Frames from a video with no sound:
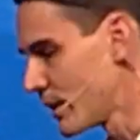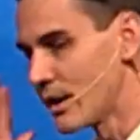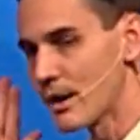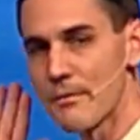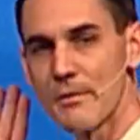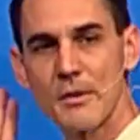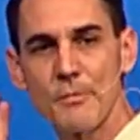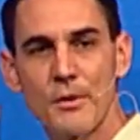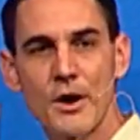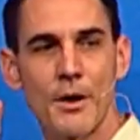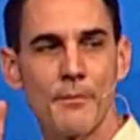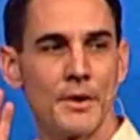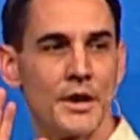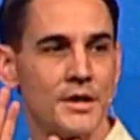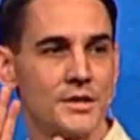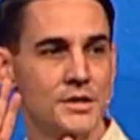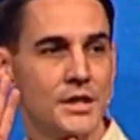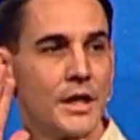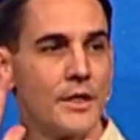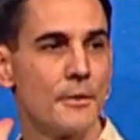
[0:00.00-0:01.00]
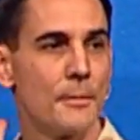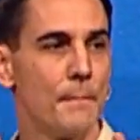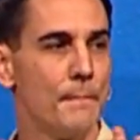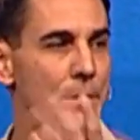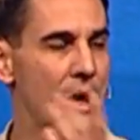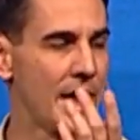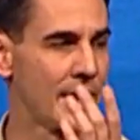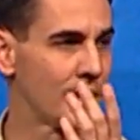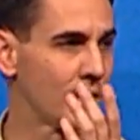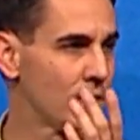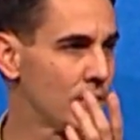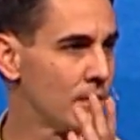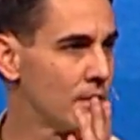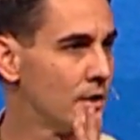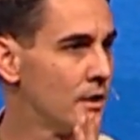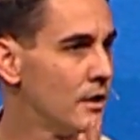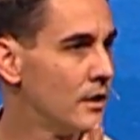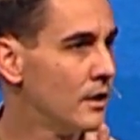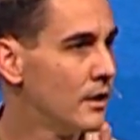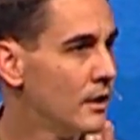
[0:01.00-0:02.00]
and I'm going to pop my hands together. Bang.
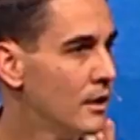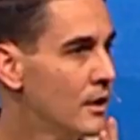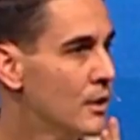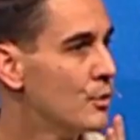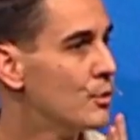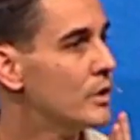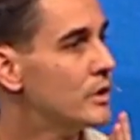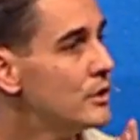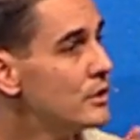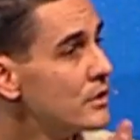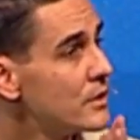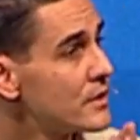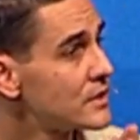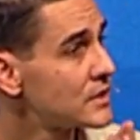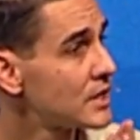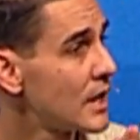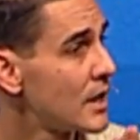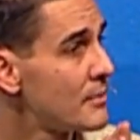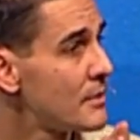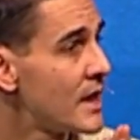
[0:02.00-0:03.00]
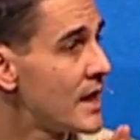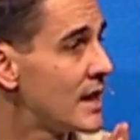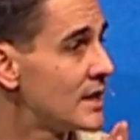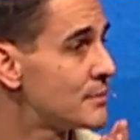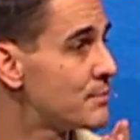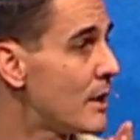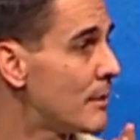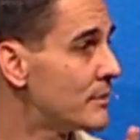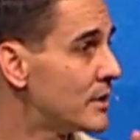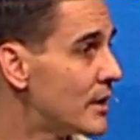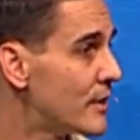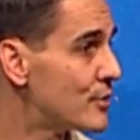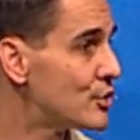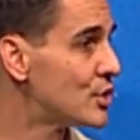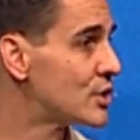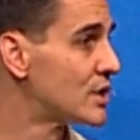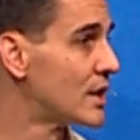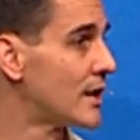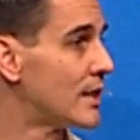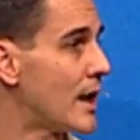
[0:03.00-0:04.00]
When you hear the sound of my hands popping together
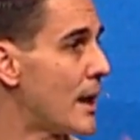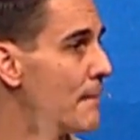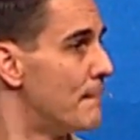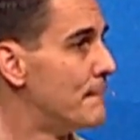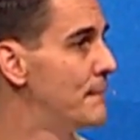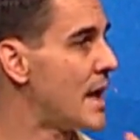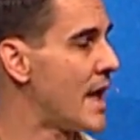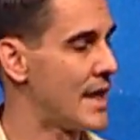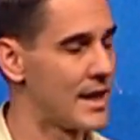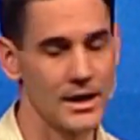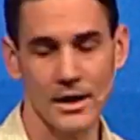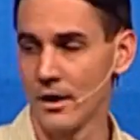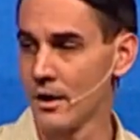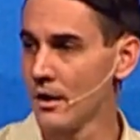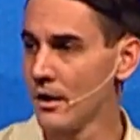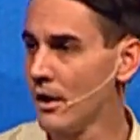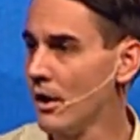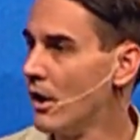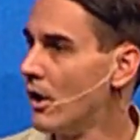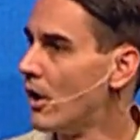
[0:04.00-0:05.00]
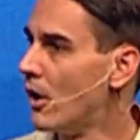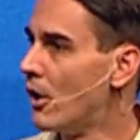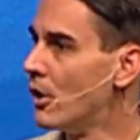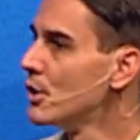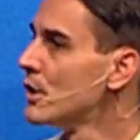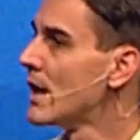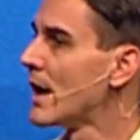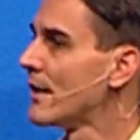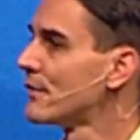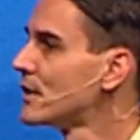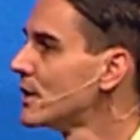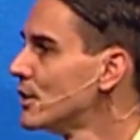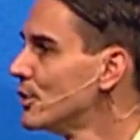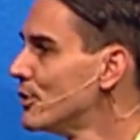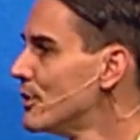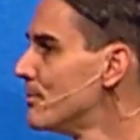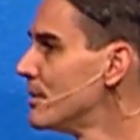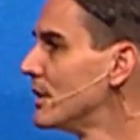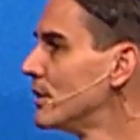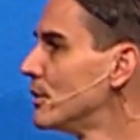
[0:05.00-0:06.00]
just like that, bang all you have to do
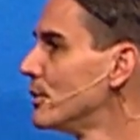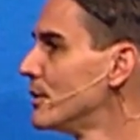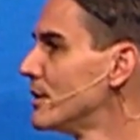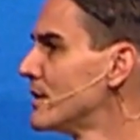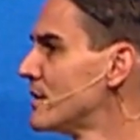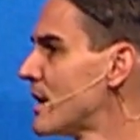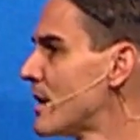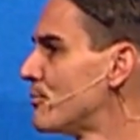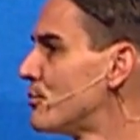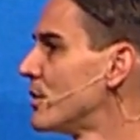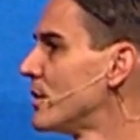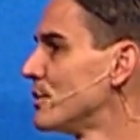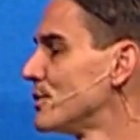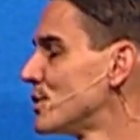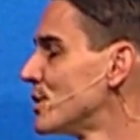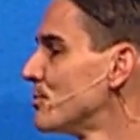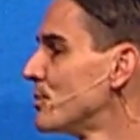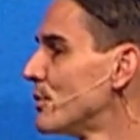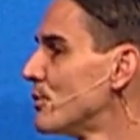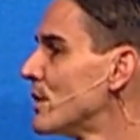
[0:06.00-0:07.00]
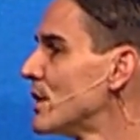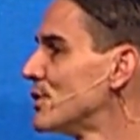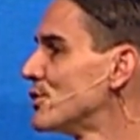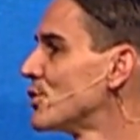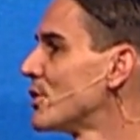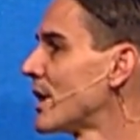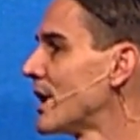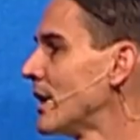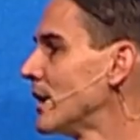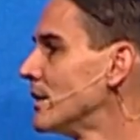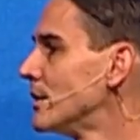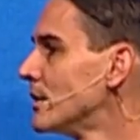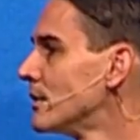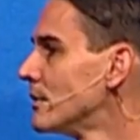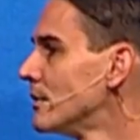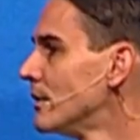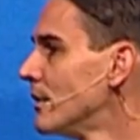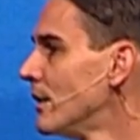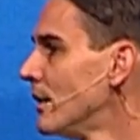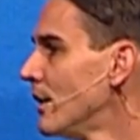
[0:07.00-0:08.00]
to be included in that prayer is simply raise your hand.
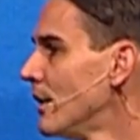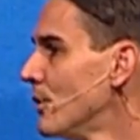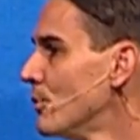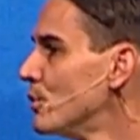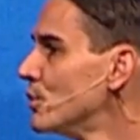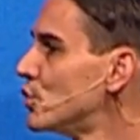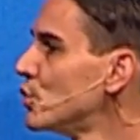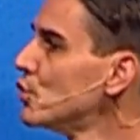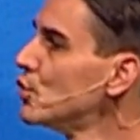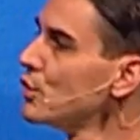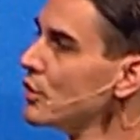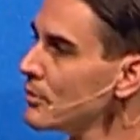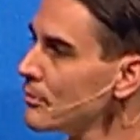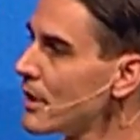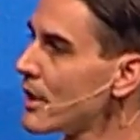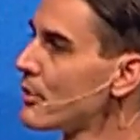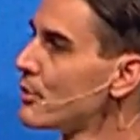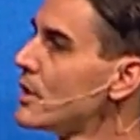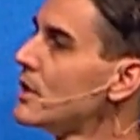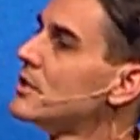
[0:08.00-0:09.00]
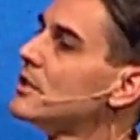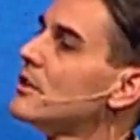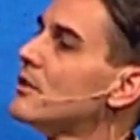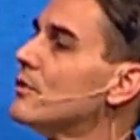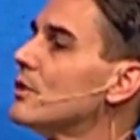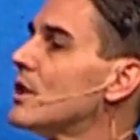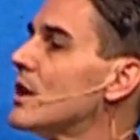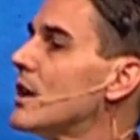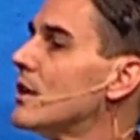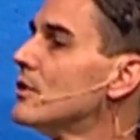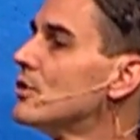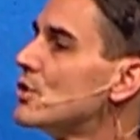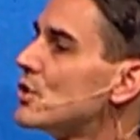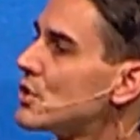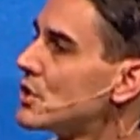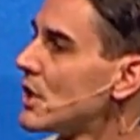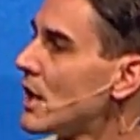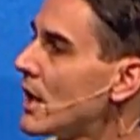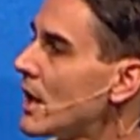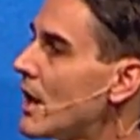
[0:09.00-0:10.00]
What you're doing by the raising of your hand is you're
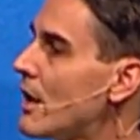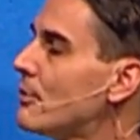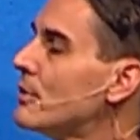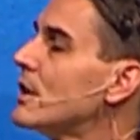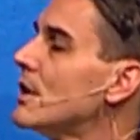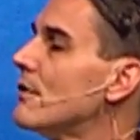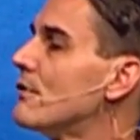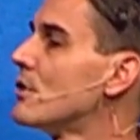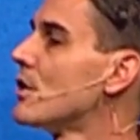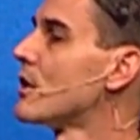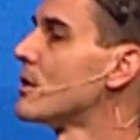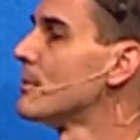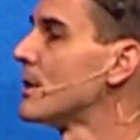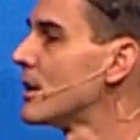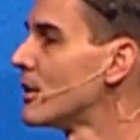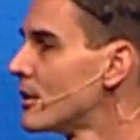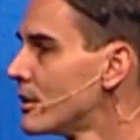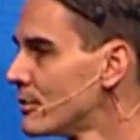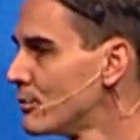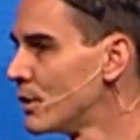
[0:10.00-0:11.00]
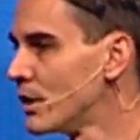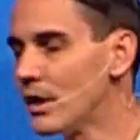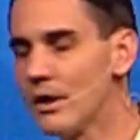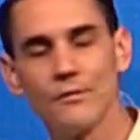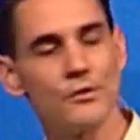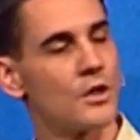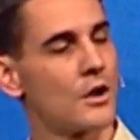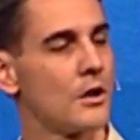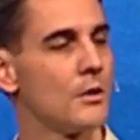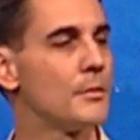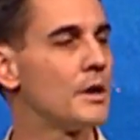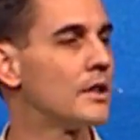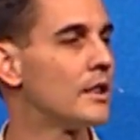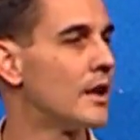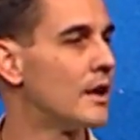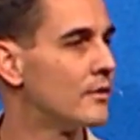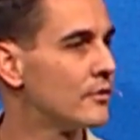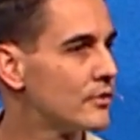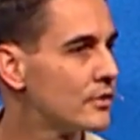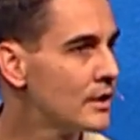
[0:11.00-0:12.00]
saying, I want to give God all my heart, I want to give God all my
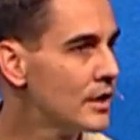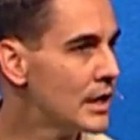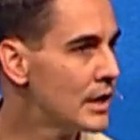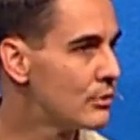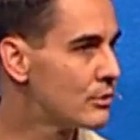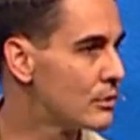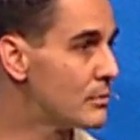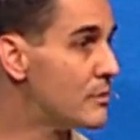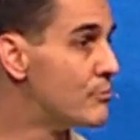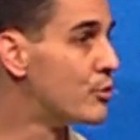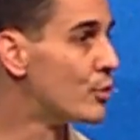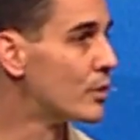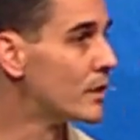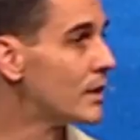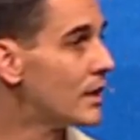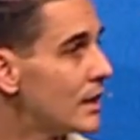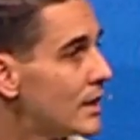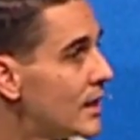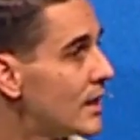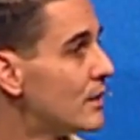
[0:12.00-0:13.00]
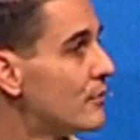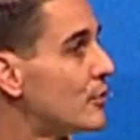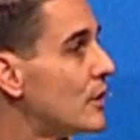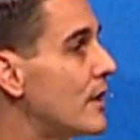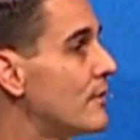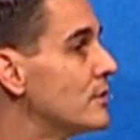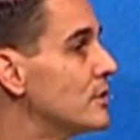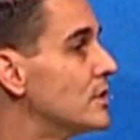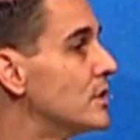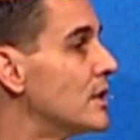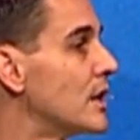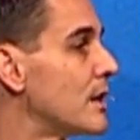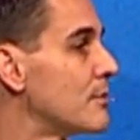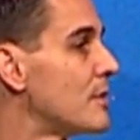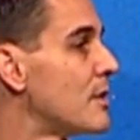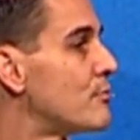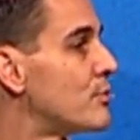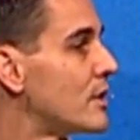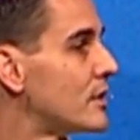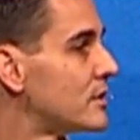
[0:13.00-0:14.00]
life, I want to be born again, headed for heaven, denying
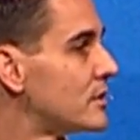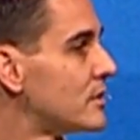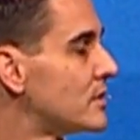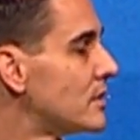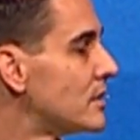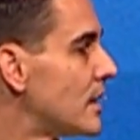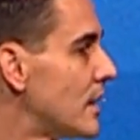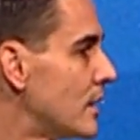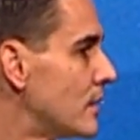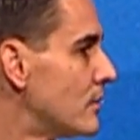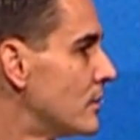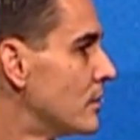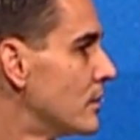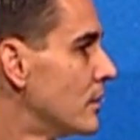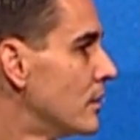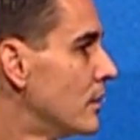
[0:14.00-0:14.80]
my presence in hell.